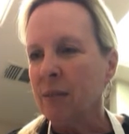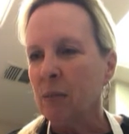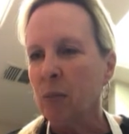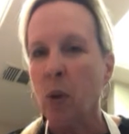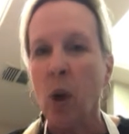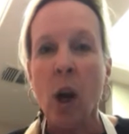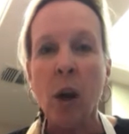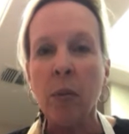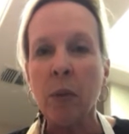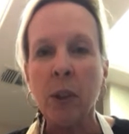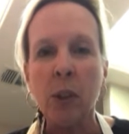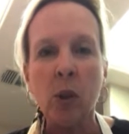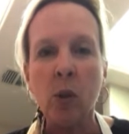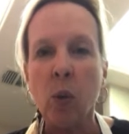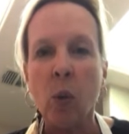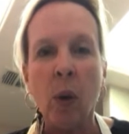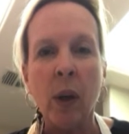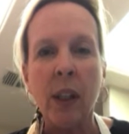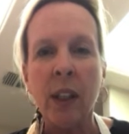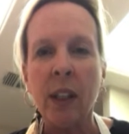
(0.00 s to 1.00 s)
probably
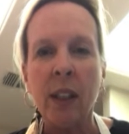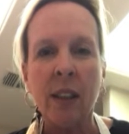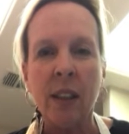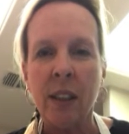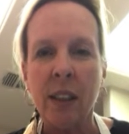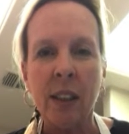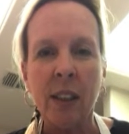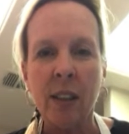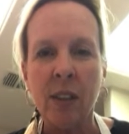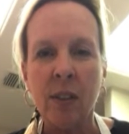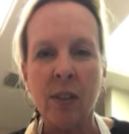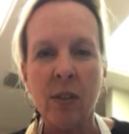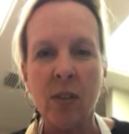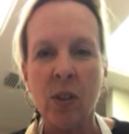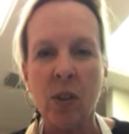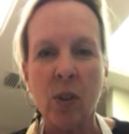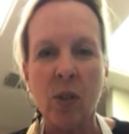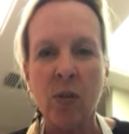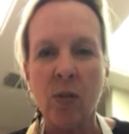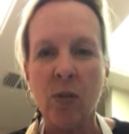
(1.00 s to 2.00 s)
20 of these
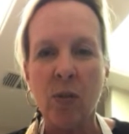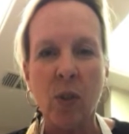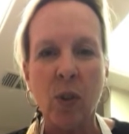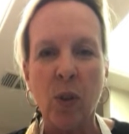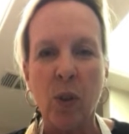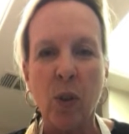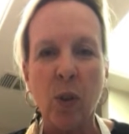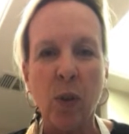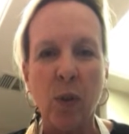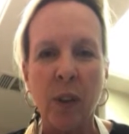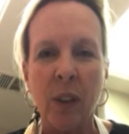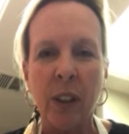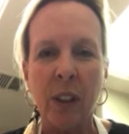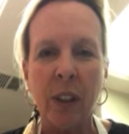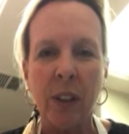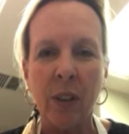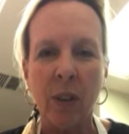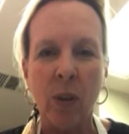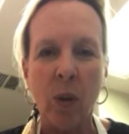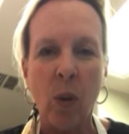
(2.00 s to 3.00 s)
goofy
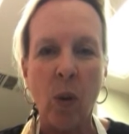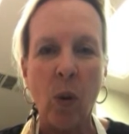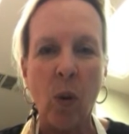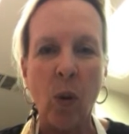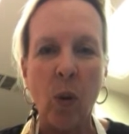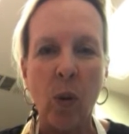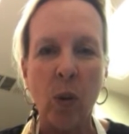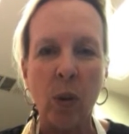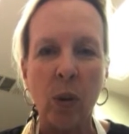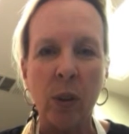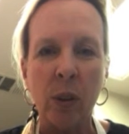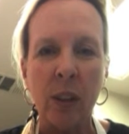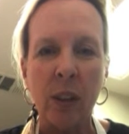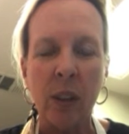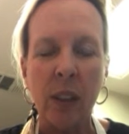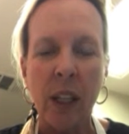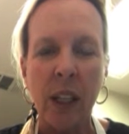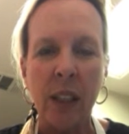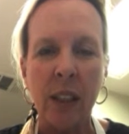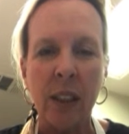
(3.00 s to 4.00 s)
little old
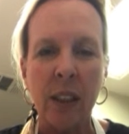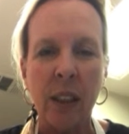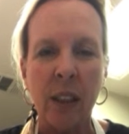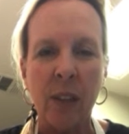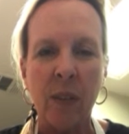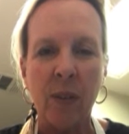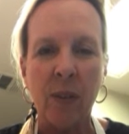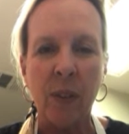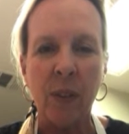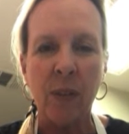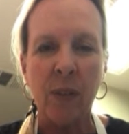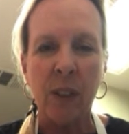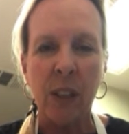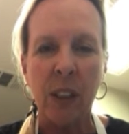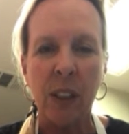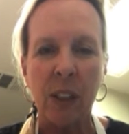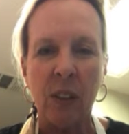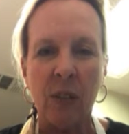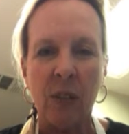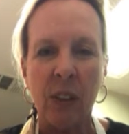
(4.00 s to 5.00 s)

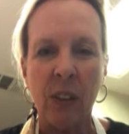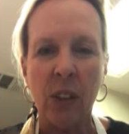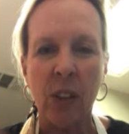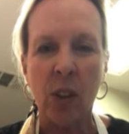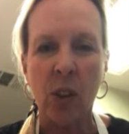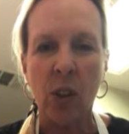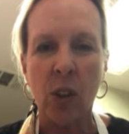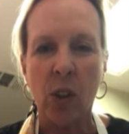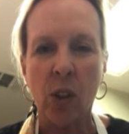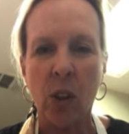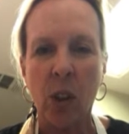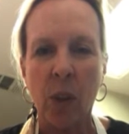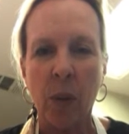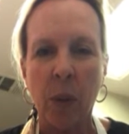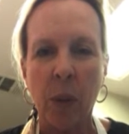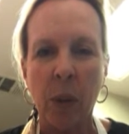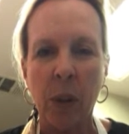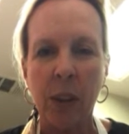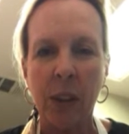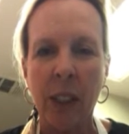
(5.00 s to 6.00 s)
1950s vintage
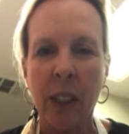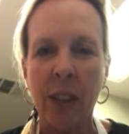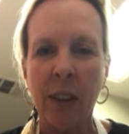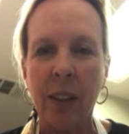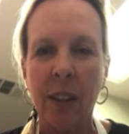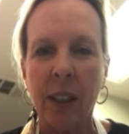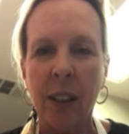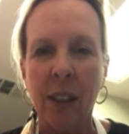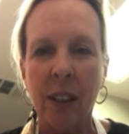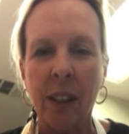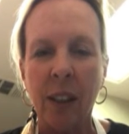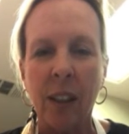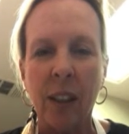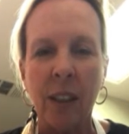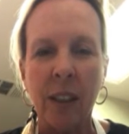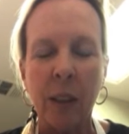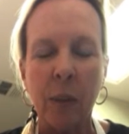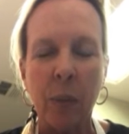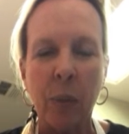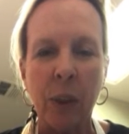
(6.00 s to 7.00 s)
cookbooks. I look at the
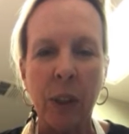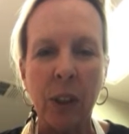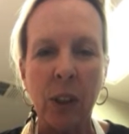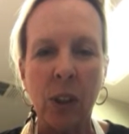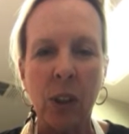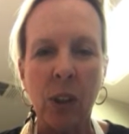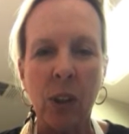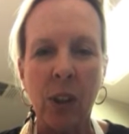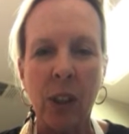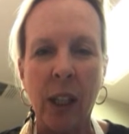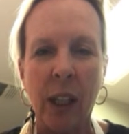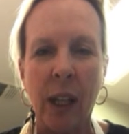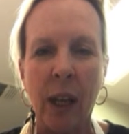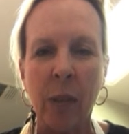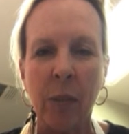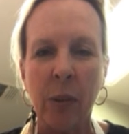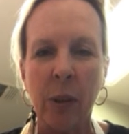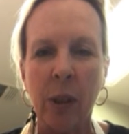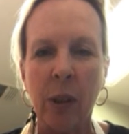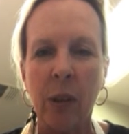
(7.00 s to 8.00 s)
ugly pictures. I
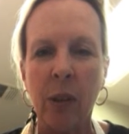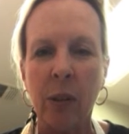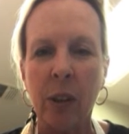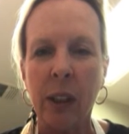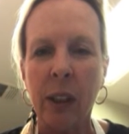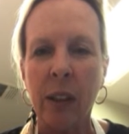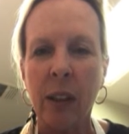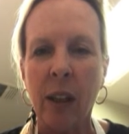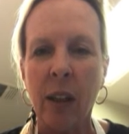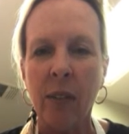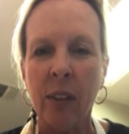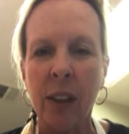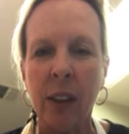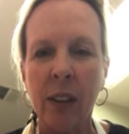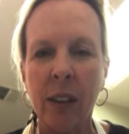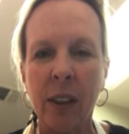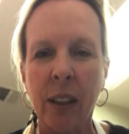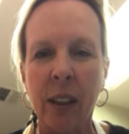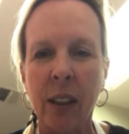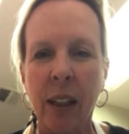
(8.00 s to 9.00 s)
absolutely love it.
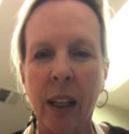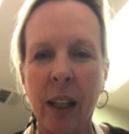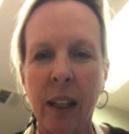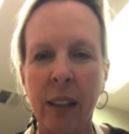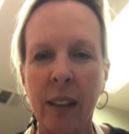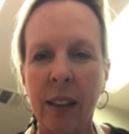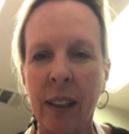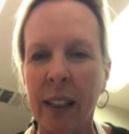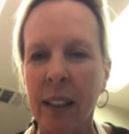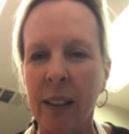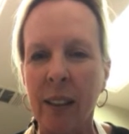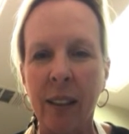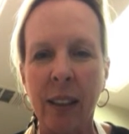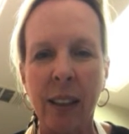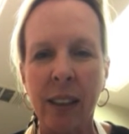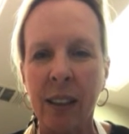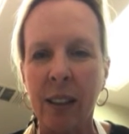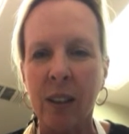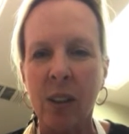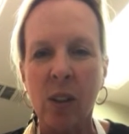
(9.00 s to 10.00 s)
Look at that. Like,
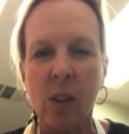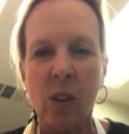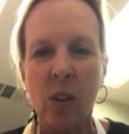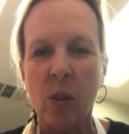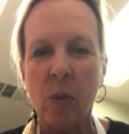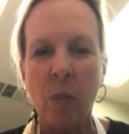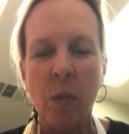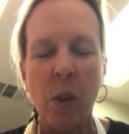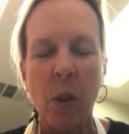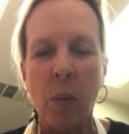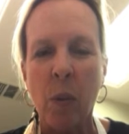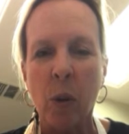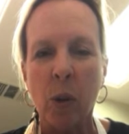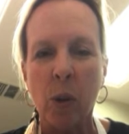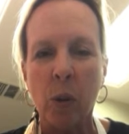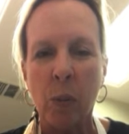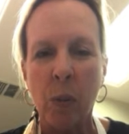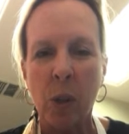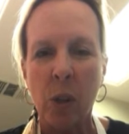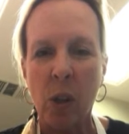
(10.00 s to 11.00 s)
it's the
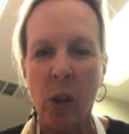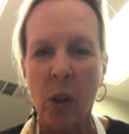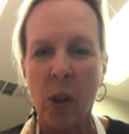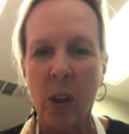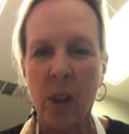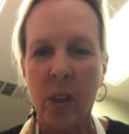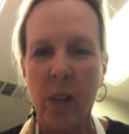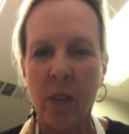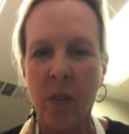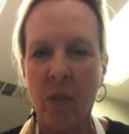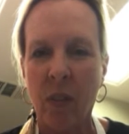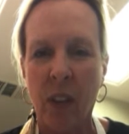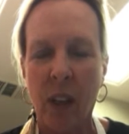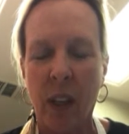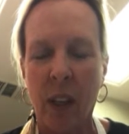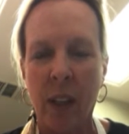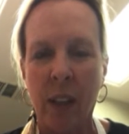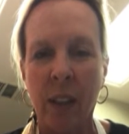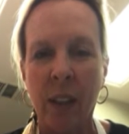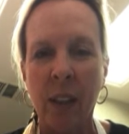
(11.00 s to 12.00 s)
most bizarre
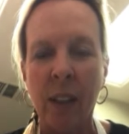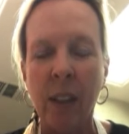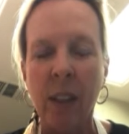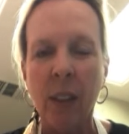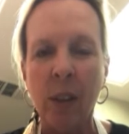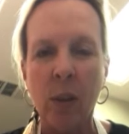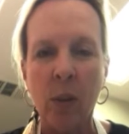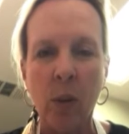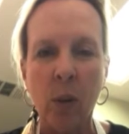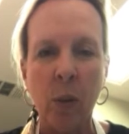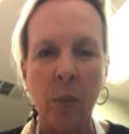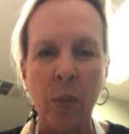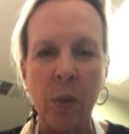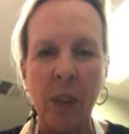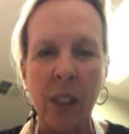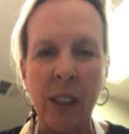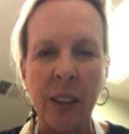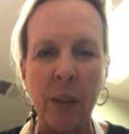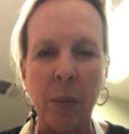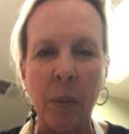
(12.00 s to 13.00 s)
thing. Oops,
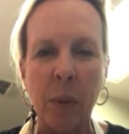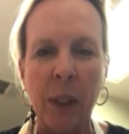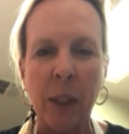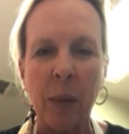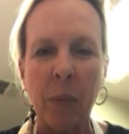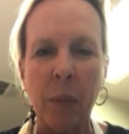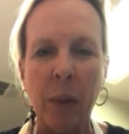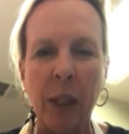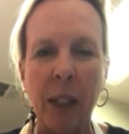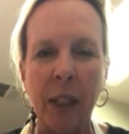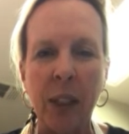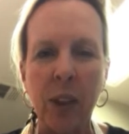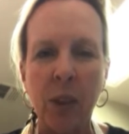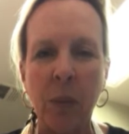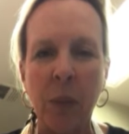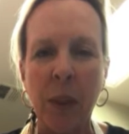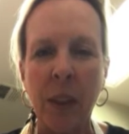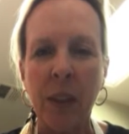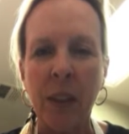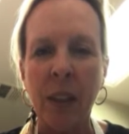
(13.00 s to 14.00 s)
that's a blank page.
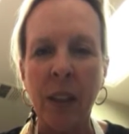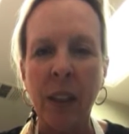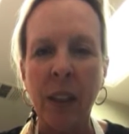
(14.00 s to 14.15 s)
But